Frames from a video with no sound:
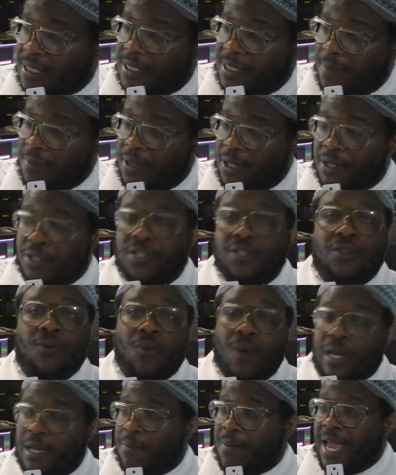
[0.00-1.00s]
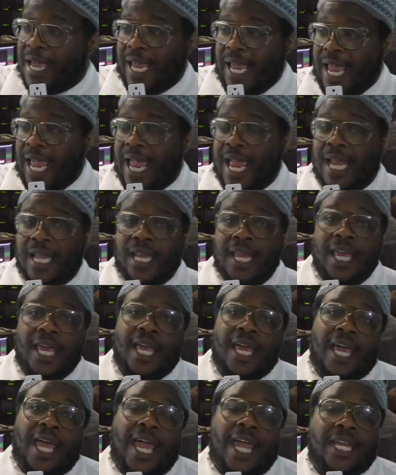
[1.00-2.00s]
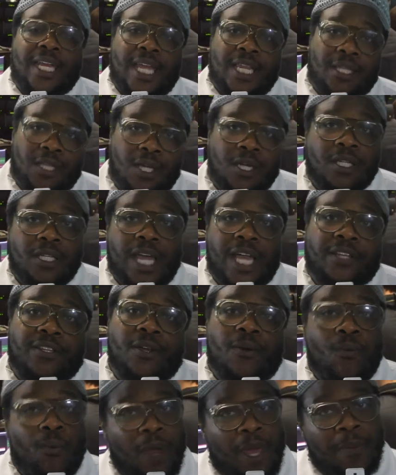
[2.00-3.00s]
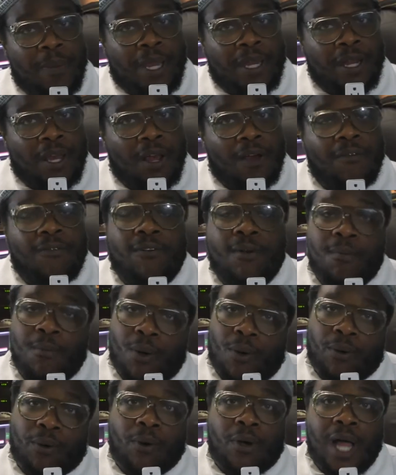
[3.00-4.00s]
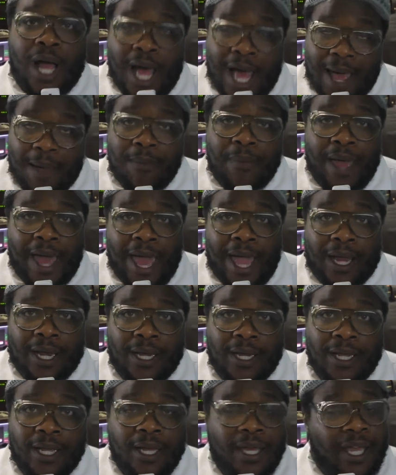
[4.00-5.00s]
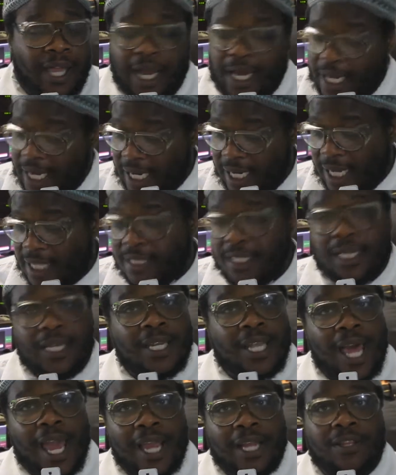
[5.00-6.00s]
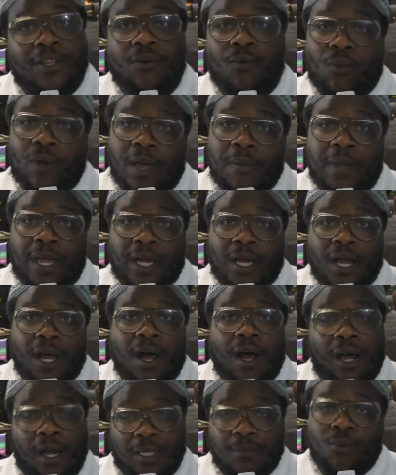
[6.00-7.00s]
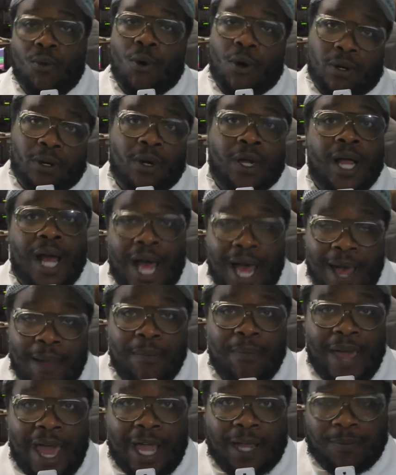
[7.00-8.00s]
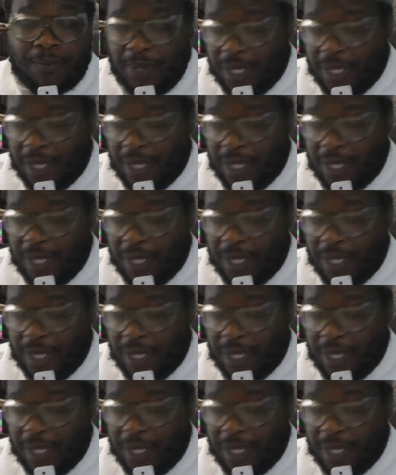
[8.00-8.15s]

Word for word: similar to the one in my hand, and they look like the women from Mortal Kombat. And he doesn't like the women on Mortal Kombat